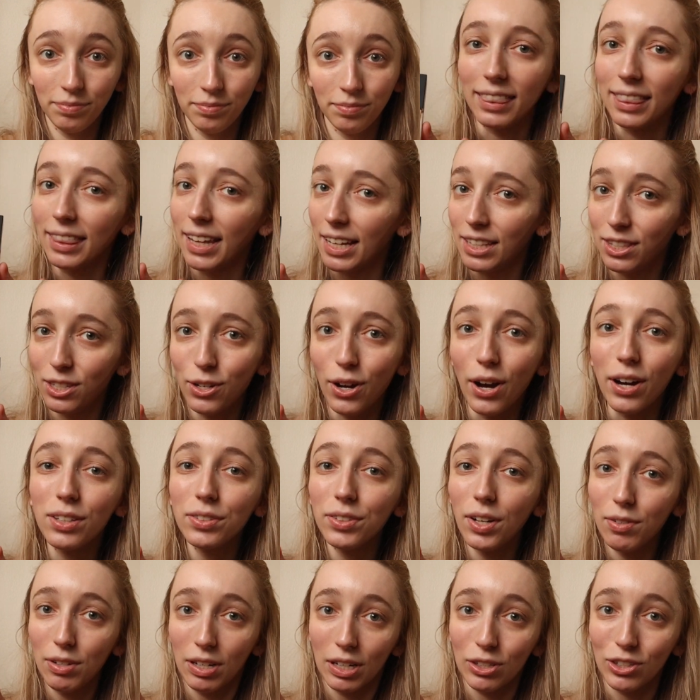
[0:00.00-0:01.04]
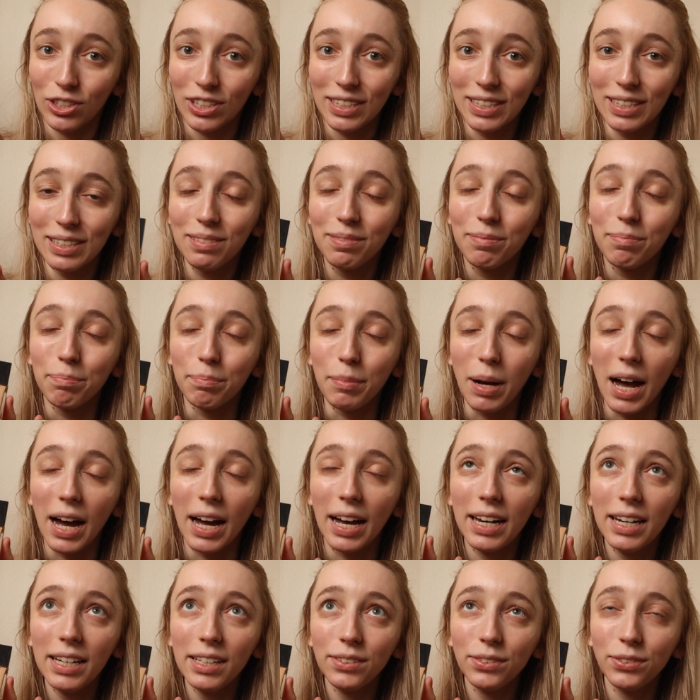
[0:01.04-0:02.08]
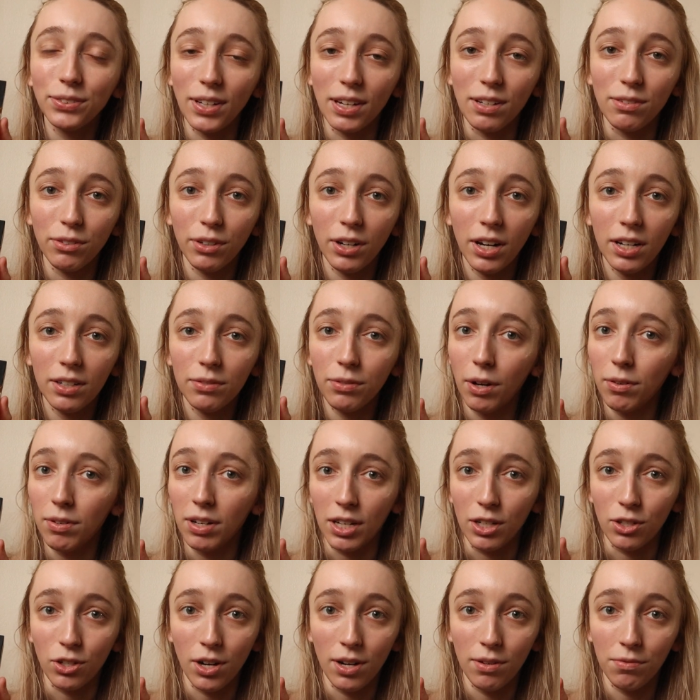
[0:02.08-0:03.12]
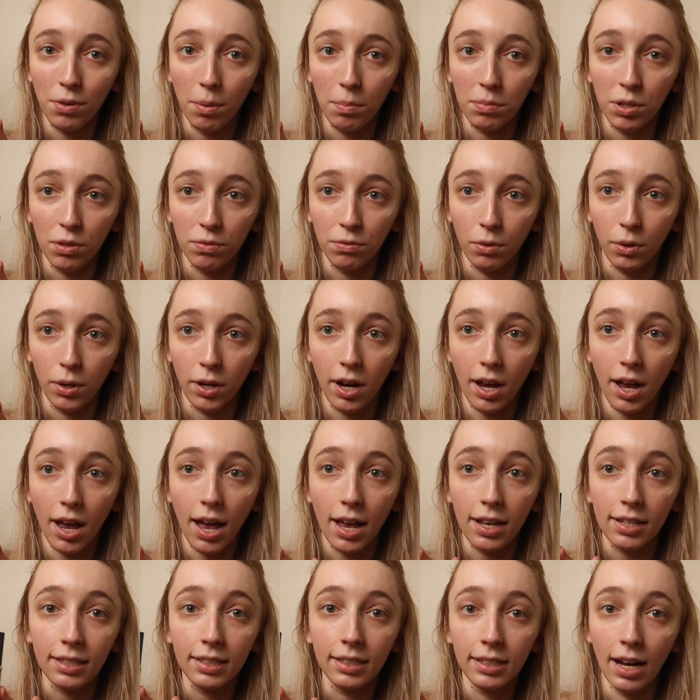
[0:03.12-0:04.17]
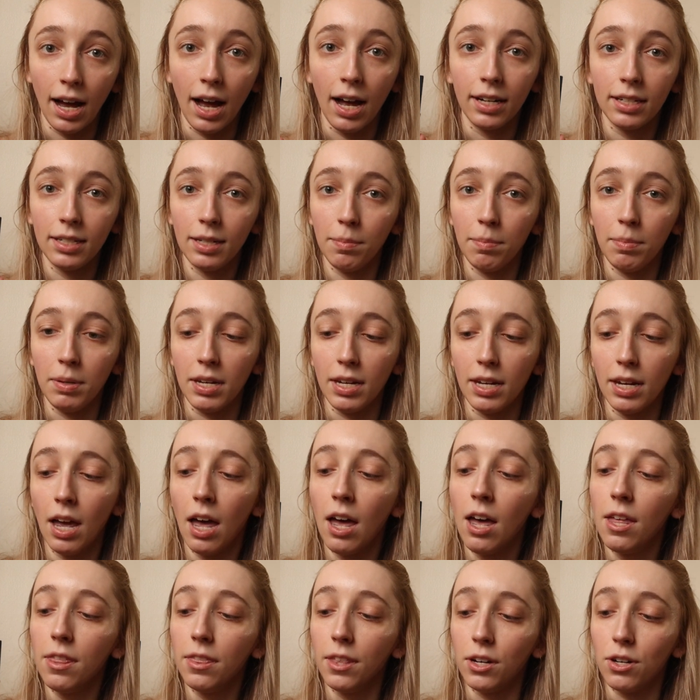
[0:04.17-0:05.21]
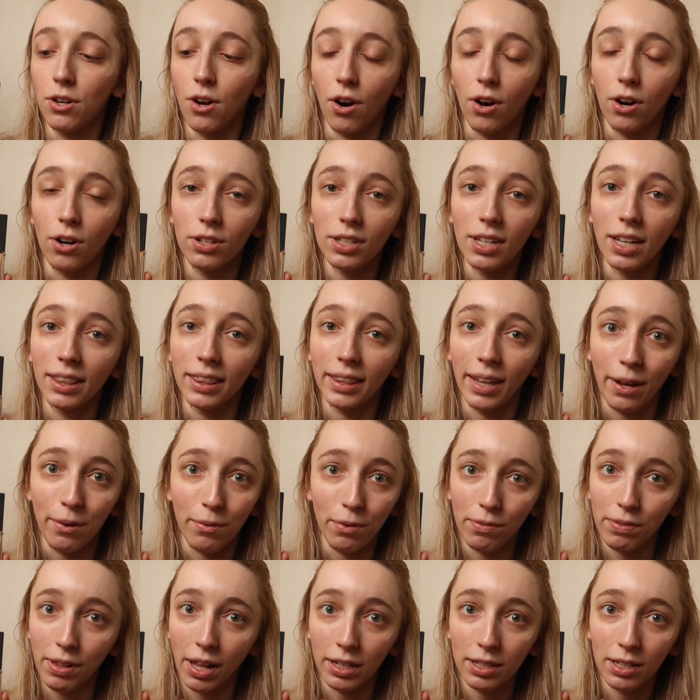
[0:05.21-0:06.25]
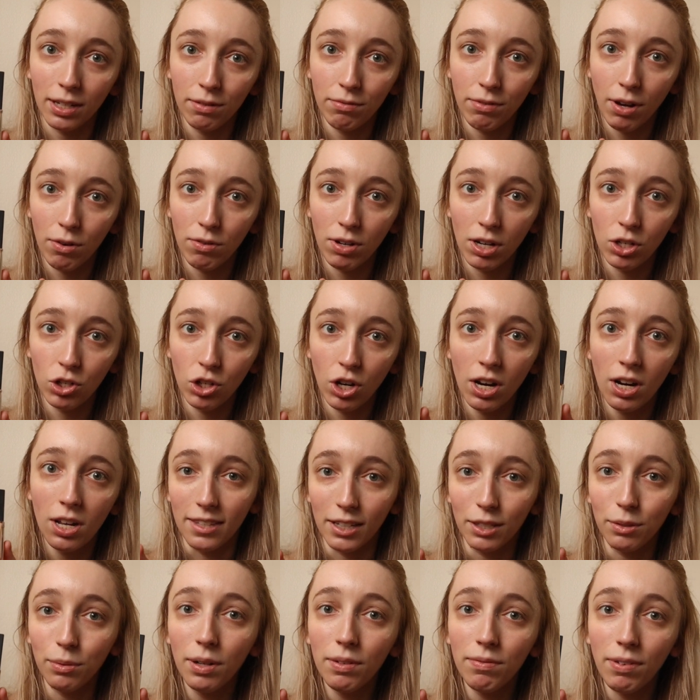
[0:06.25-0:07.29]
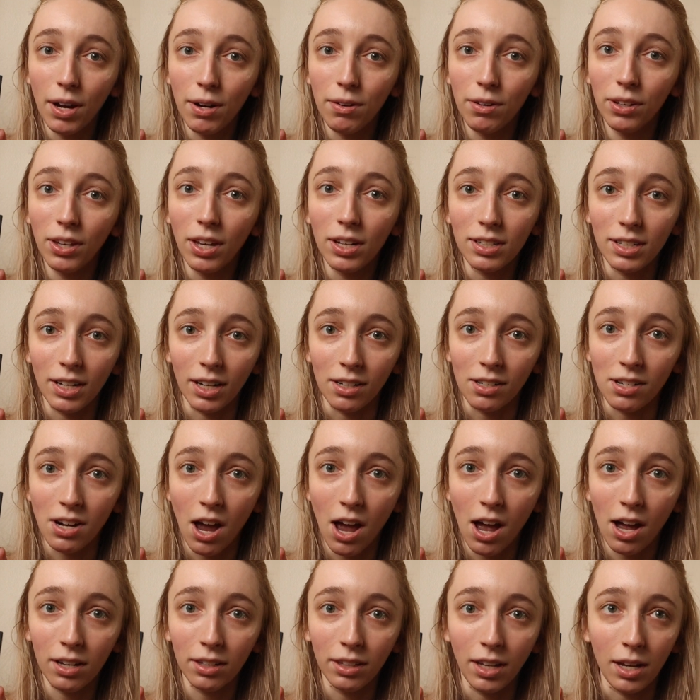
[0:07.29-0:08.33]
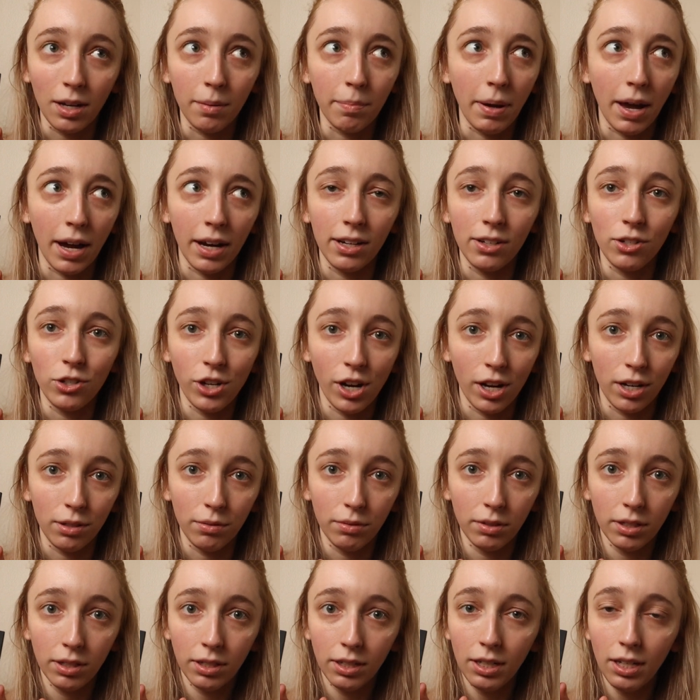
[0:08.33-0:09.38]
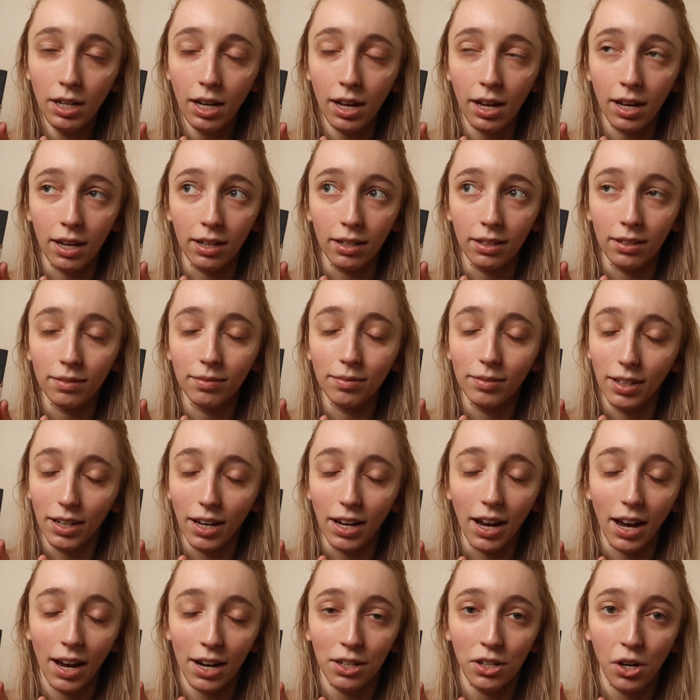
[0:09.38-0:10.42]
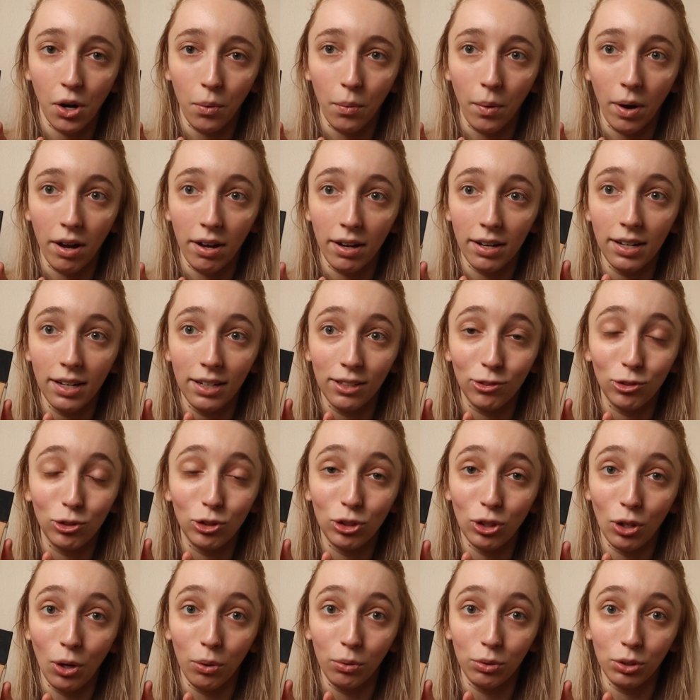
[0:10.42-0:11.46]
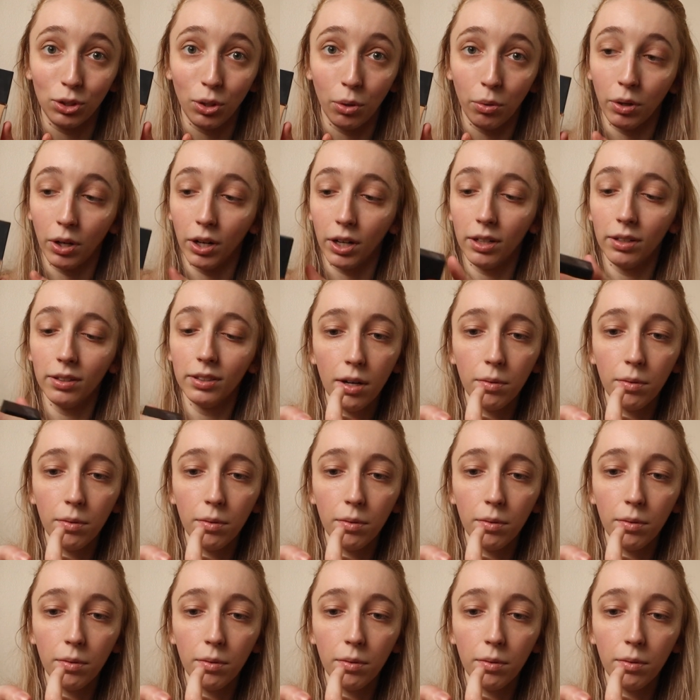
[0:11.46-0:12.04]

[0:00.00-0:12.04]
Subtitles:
Let's talk foundation. My favorite foundation from Sephora has got to be the Nars Light Reflecting Foundation. This went viral on TikTok like back in January, and I know why. It's so good.